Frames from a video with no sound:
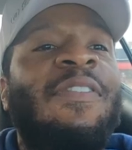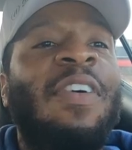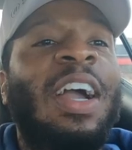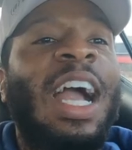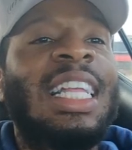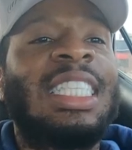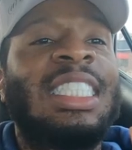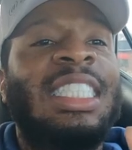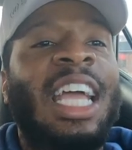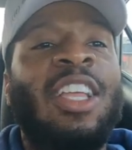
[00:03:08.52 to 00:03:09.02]
I
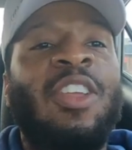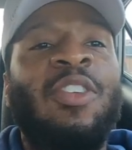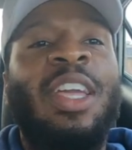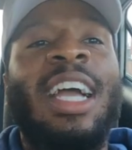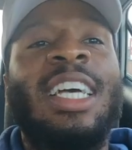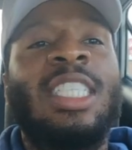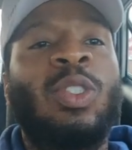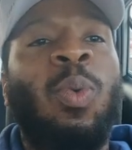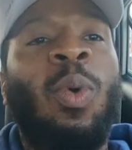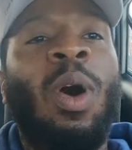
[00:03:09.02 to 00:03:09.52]
forgot to tell you,
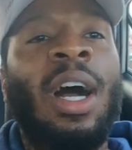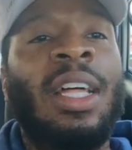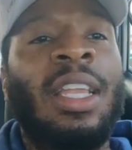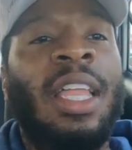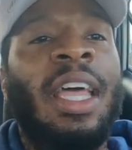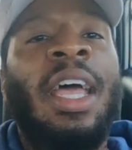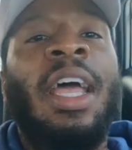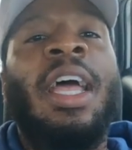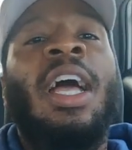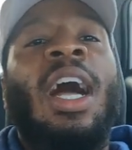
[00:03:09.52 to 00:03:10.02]
guess what?
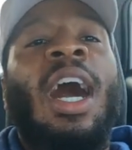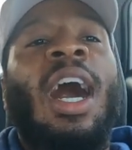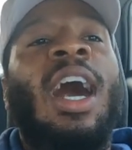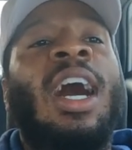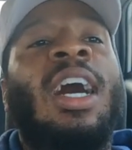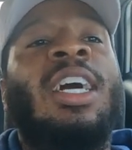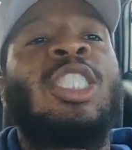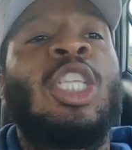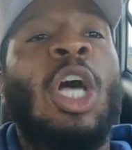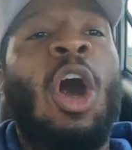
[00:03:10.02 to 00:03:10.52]

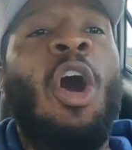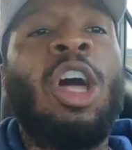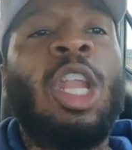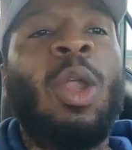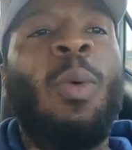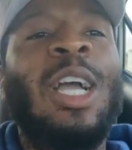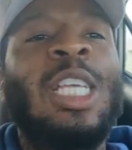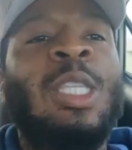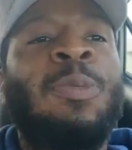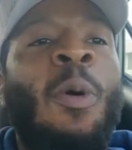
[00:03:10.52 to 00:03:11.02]
uh, all
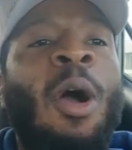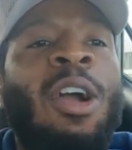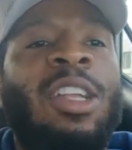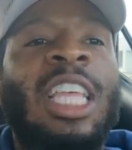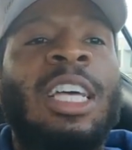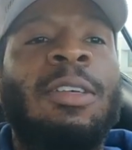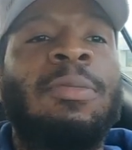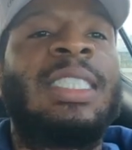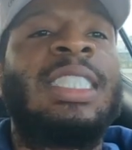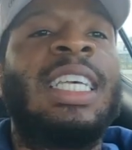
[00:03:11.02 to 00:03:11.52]
the way
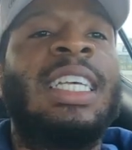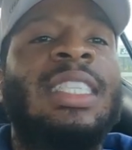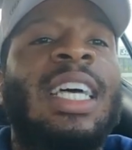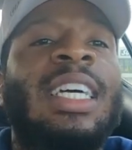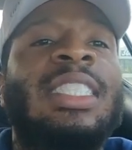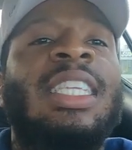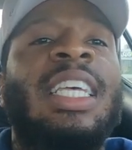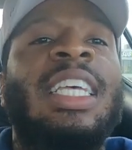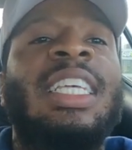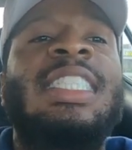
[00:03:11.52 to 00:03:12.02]
sparked up sent us the